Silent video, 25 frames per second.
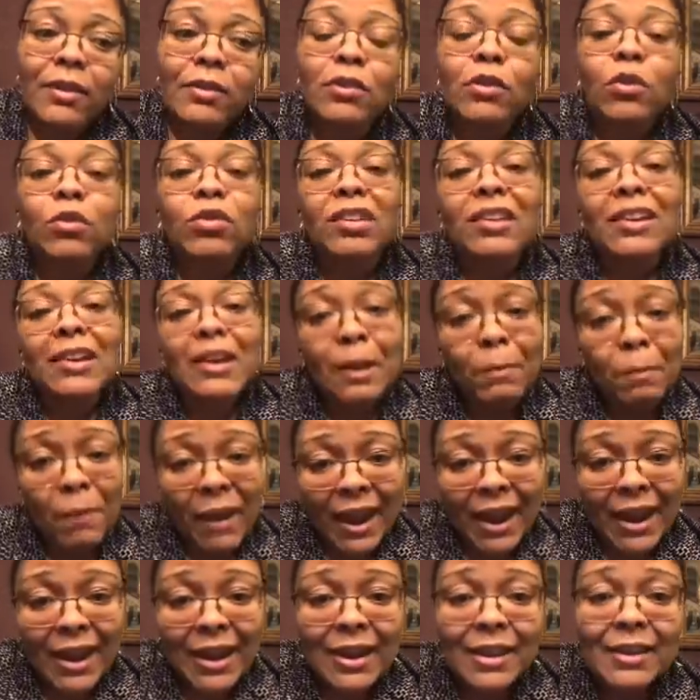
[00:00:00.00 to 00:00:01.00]
So sleep
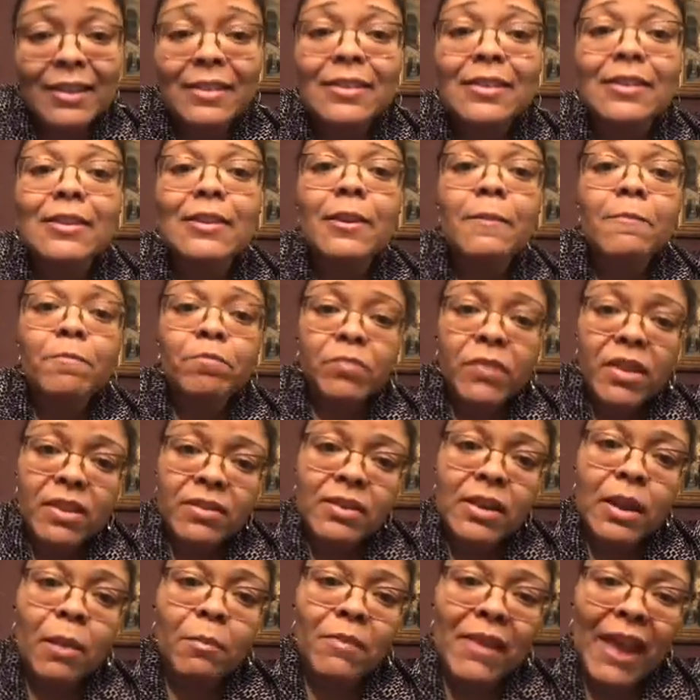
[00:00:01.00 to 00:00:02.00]
aids,
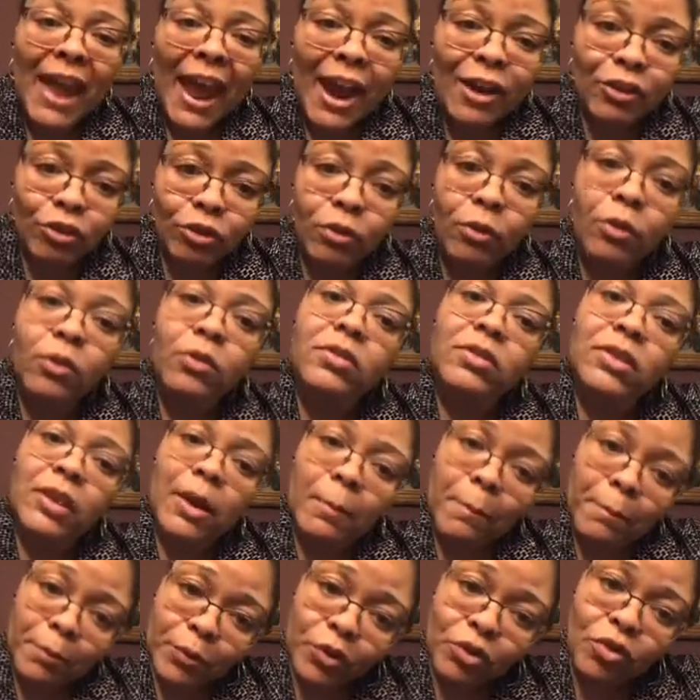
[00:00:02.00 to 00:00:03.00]
some natural,
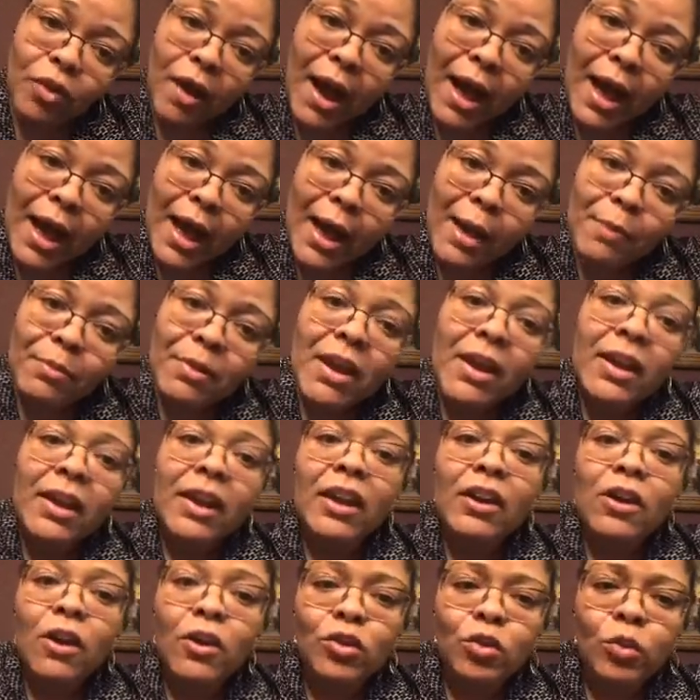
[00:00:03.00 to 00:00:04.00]
some prescribed,
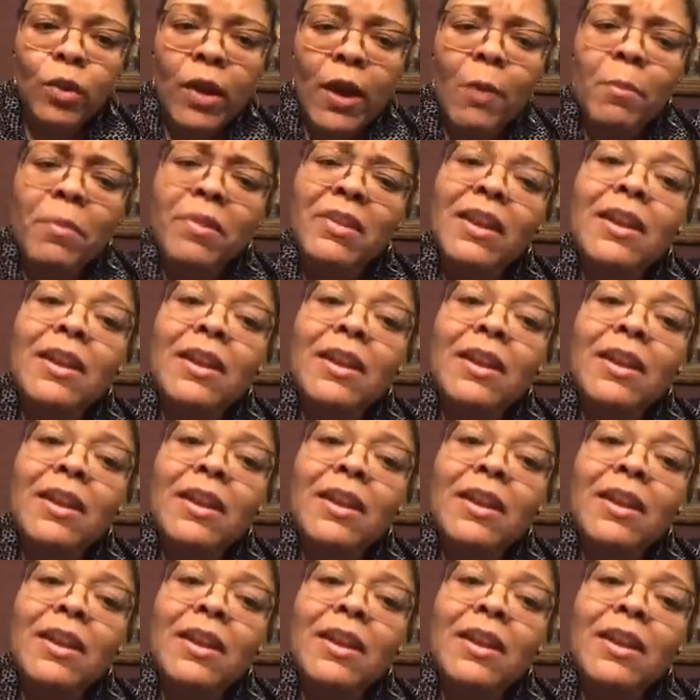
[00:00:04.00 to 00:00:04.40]
can also help.